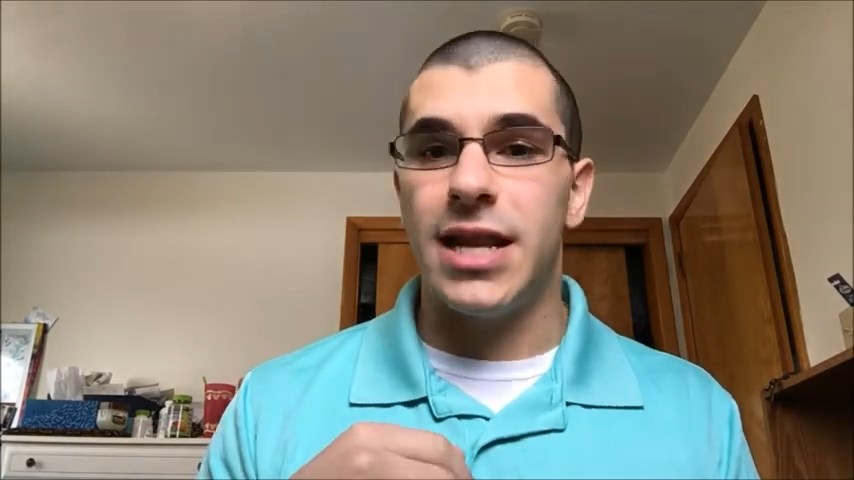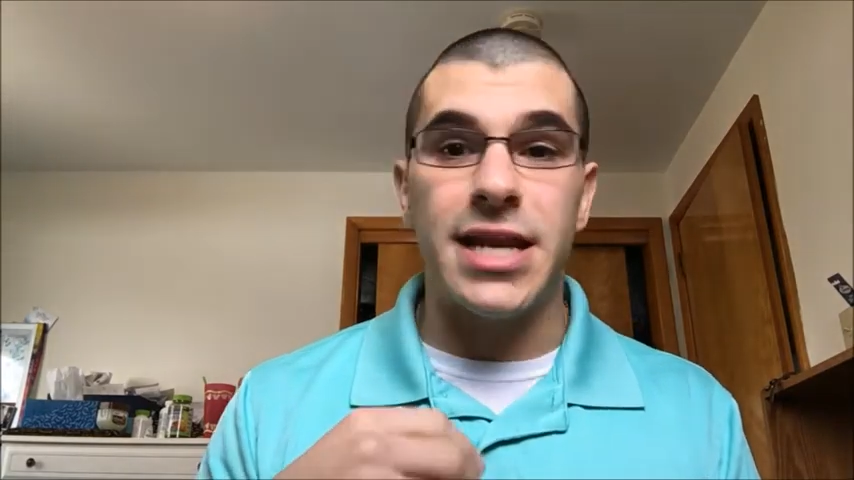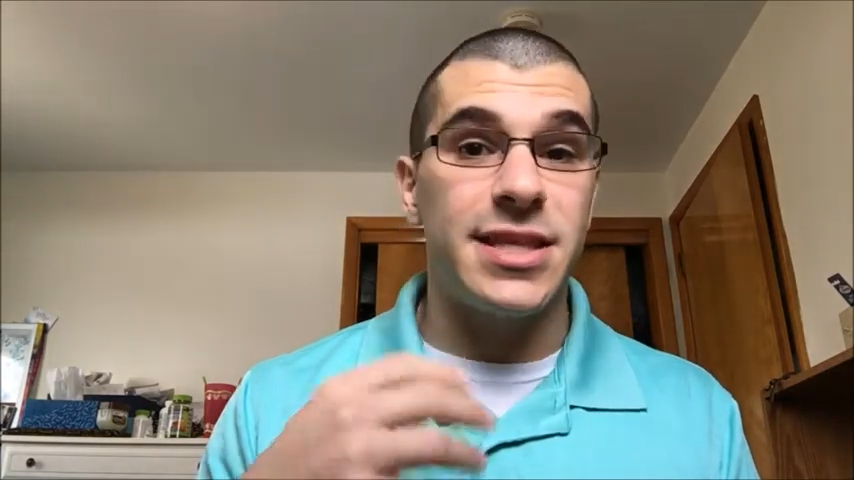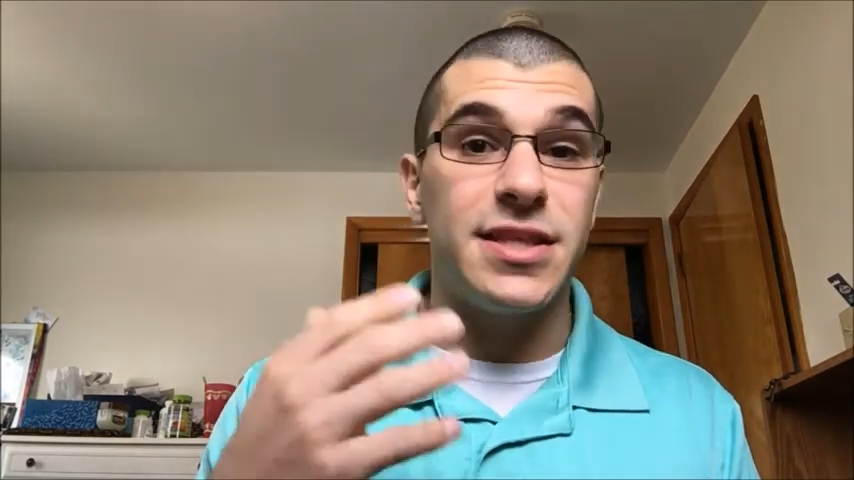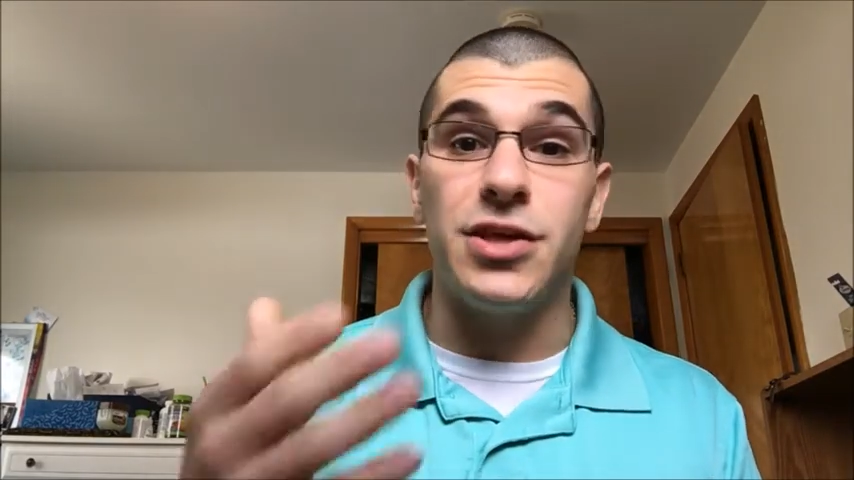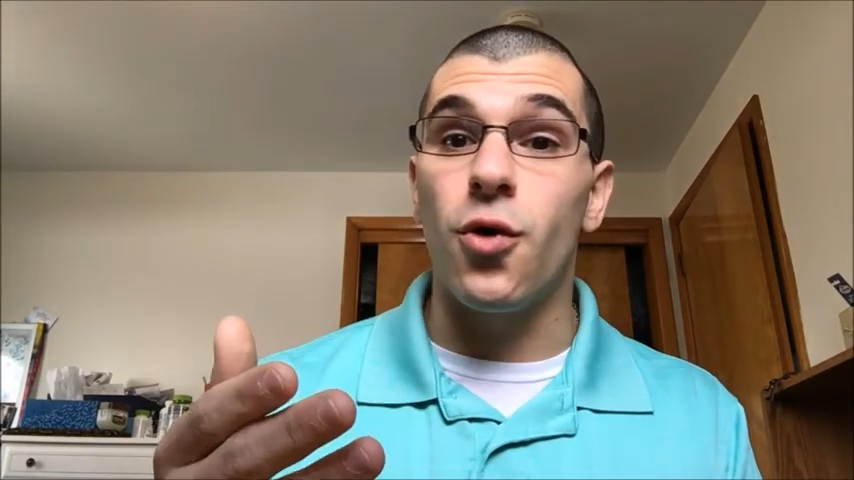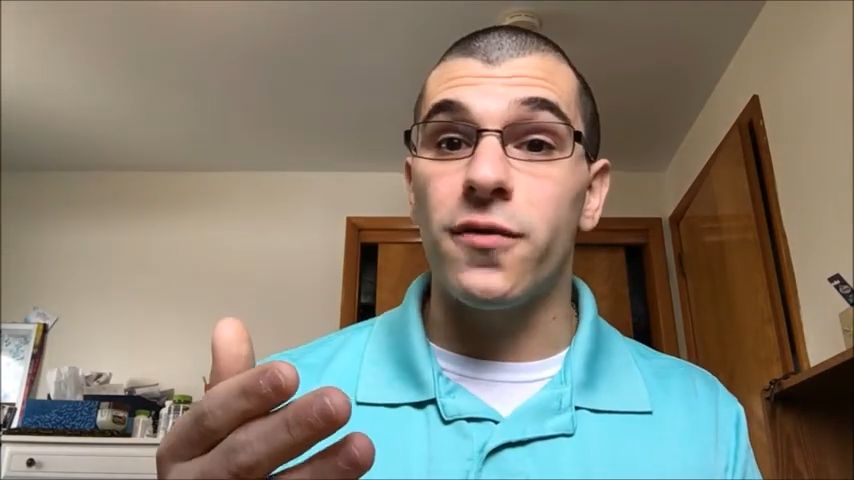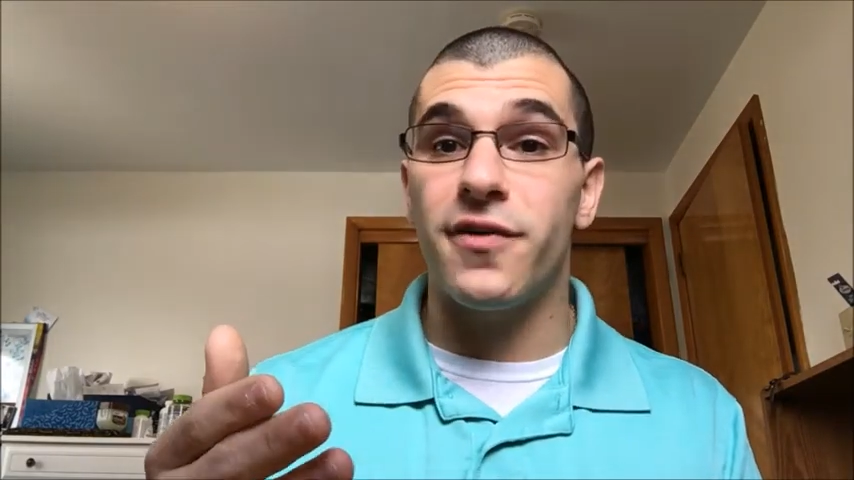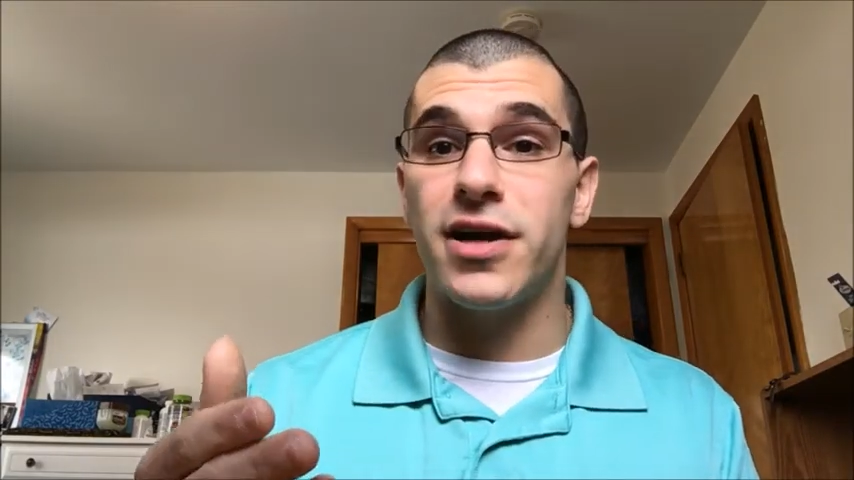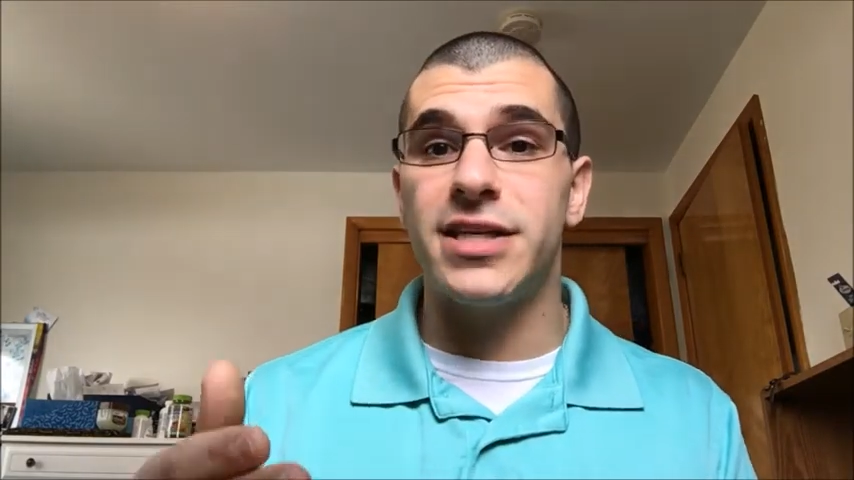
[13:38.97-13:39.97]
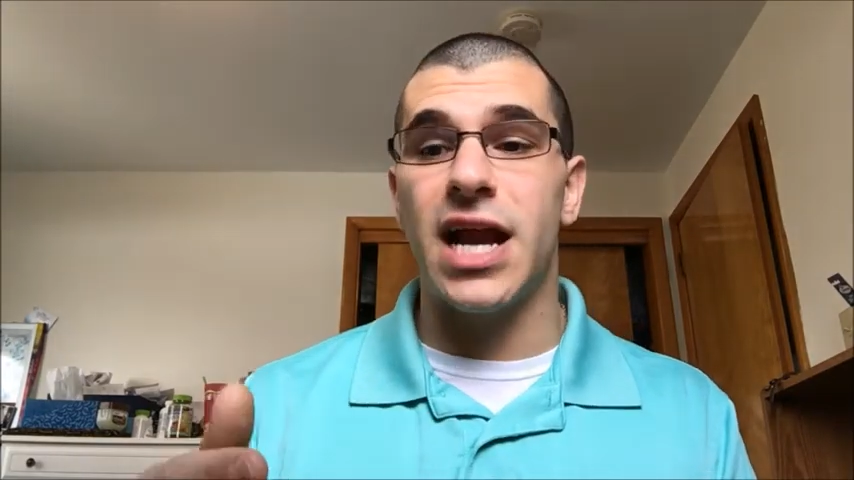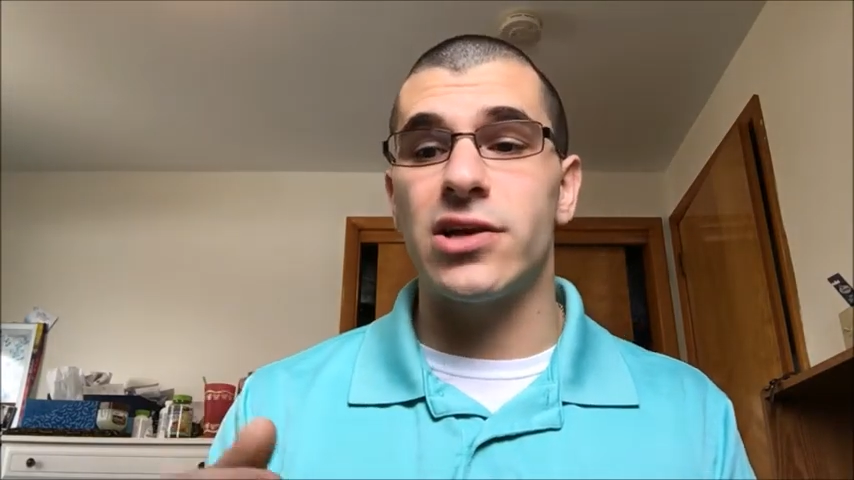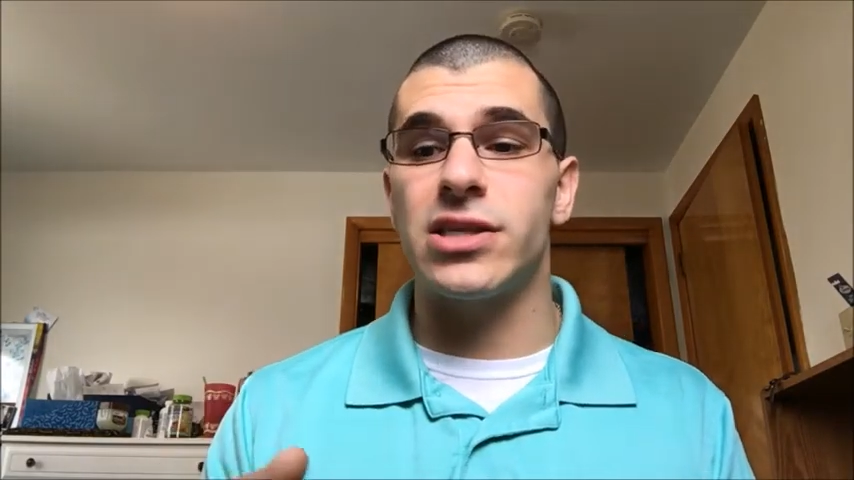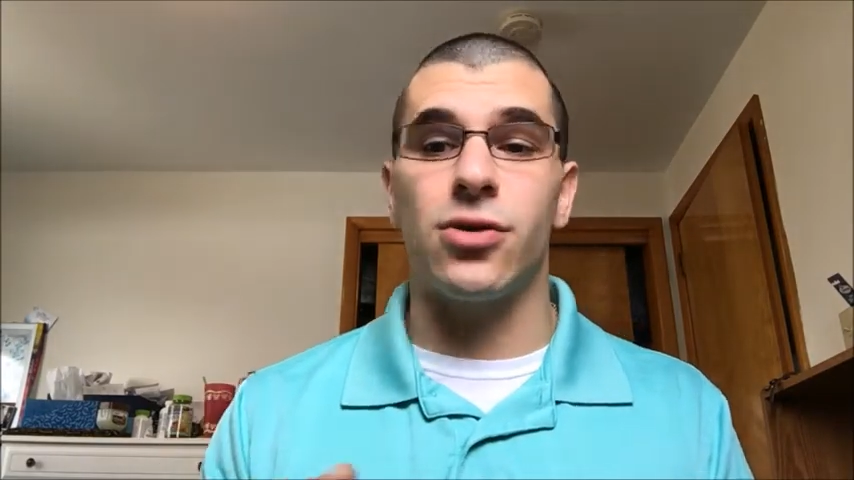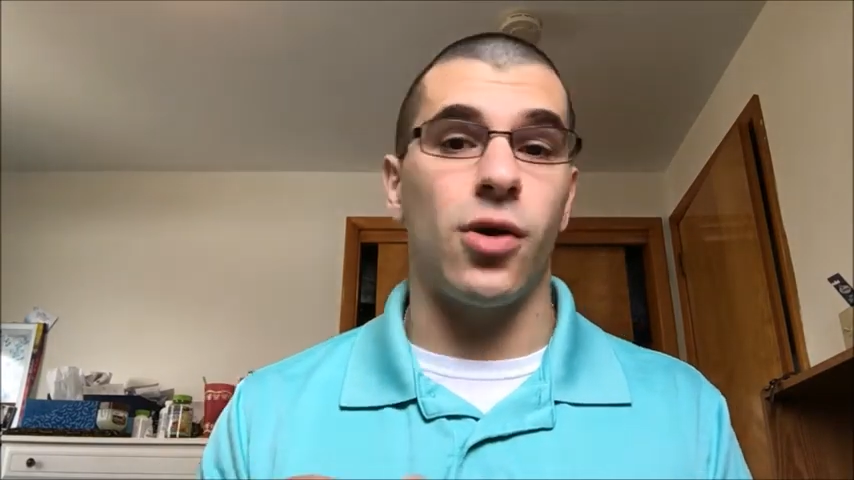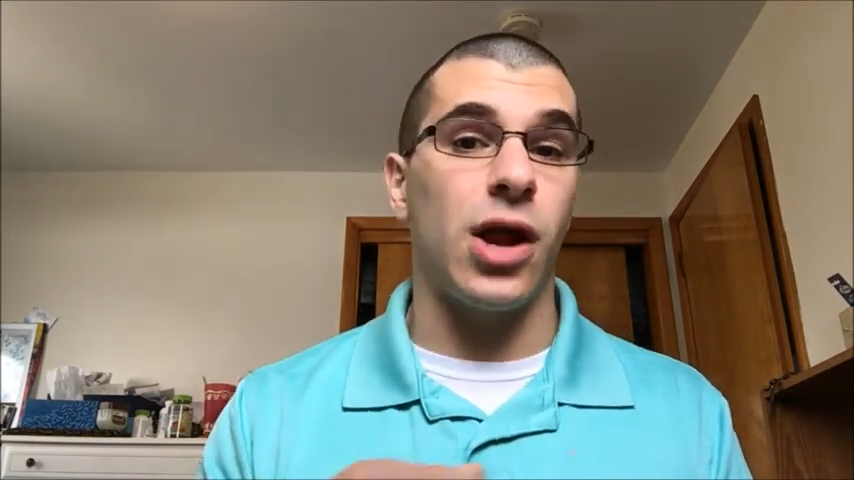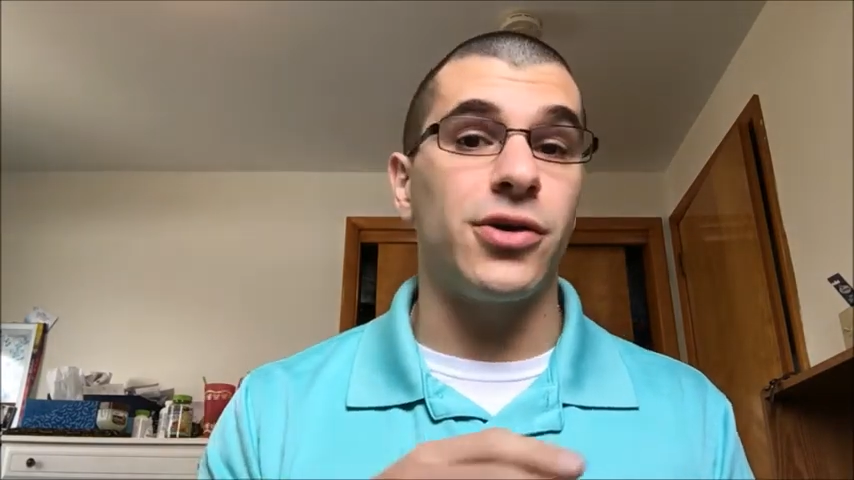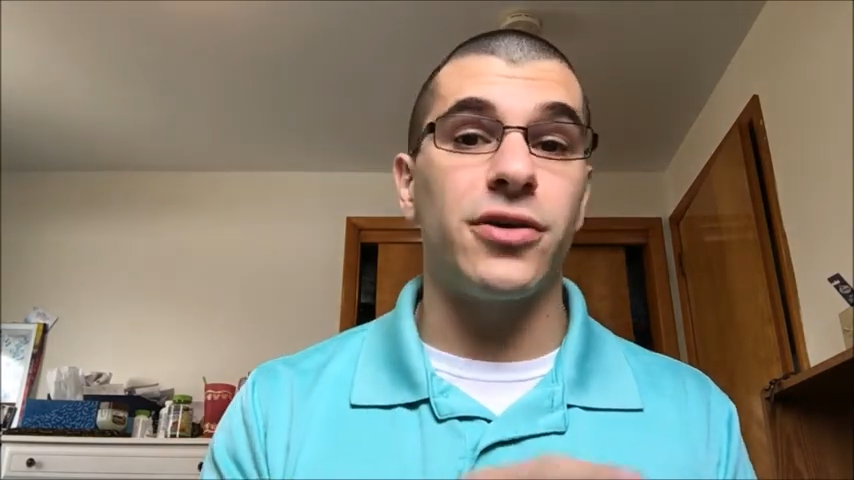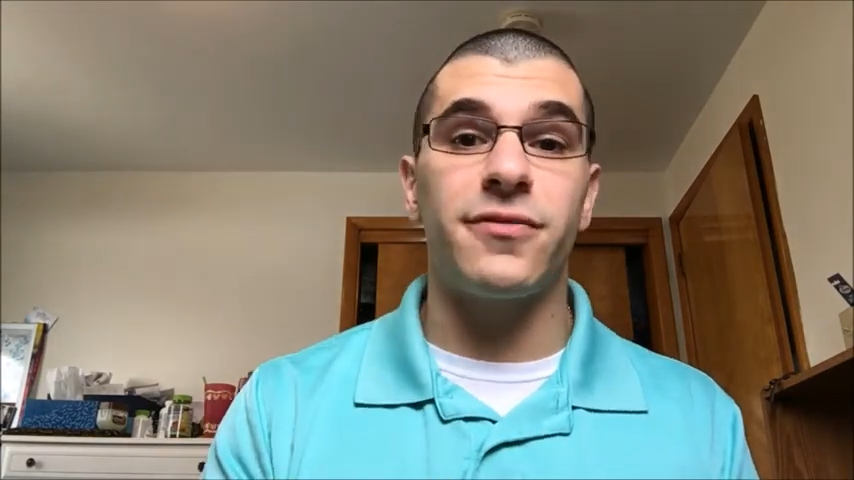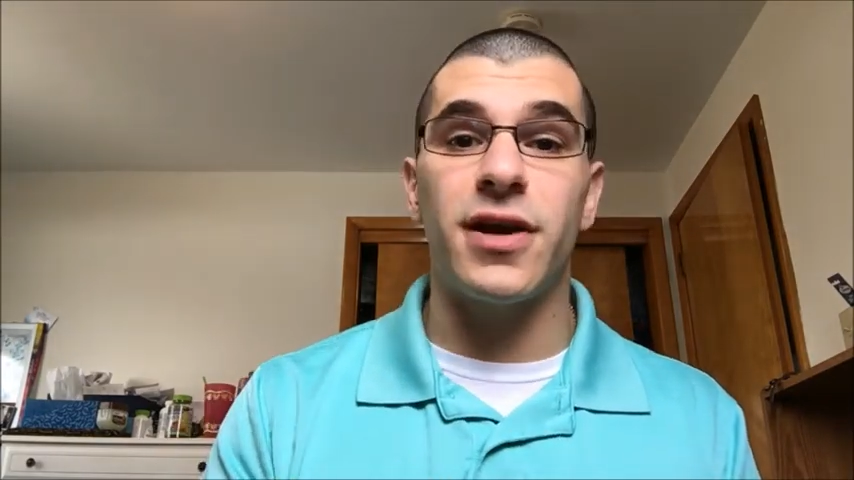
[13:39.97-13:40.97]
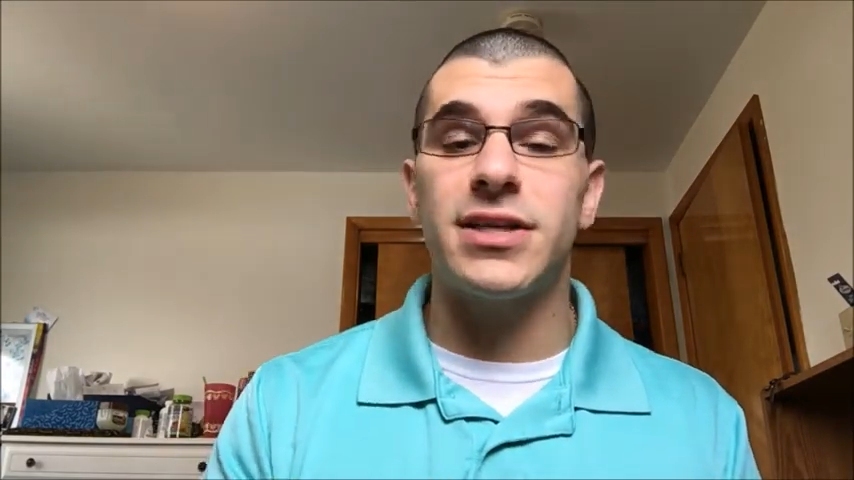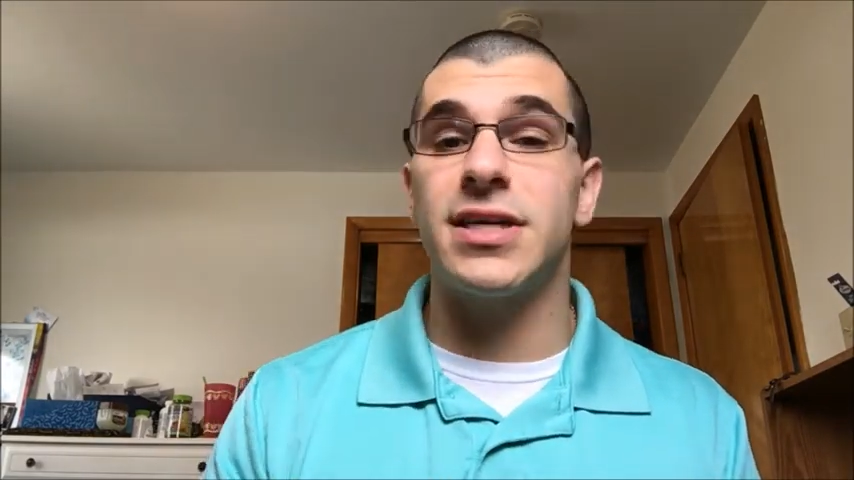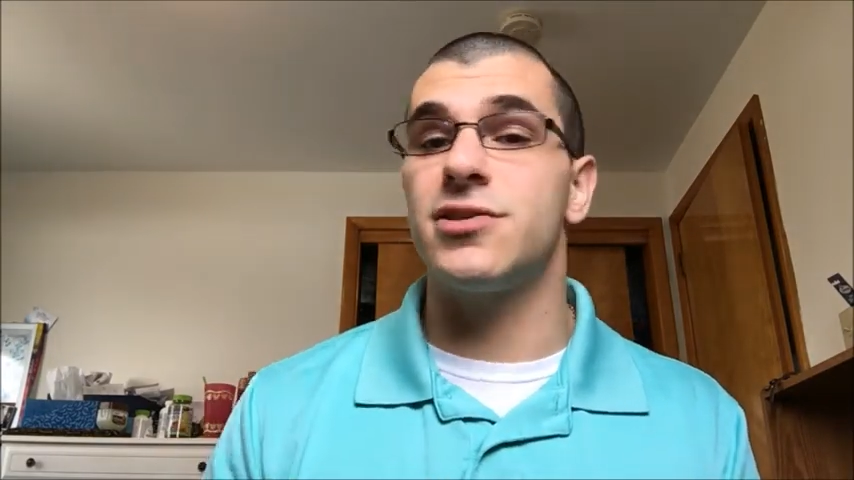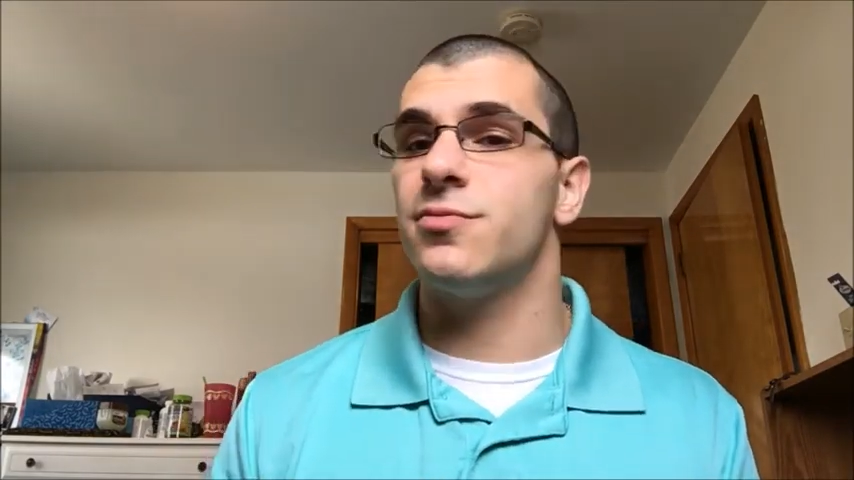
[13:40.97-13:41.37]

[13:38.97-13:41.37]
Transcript: anything that you're finding out there or how you're finding things,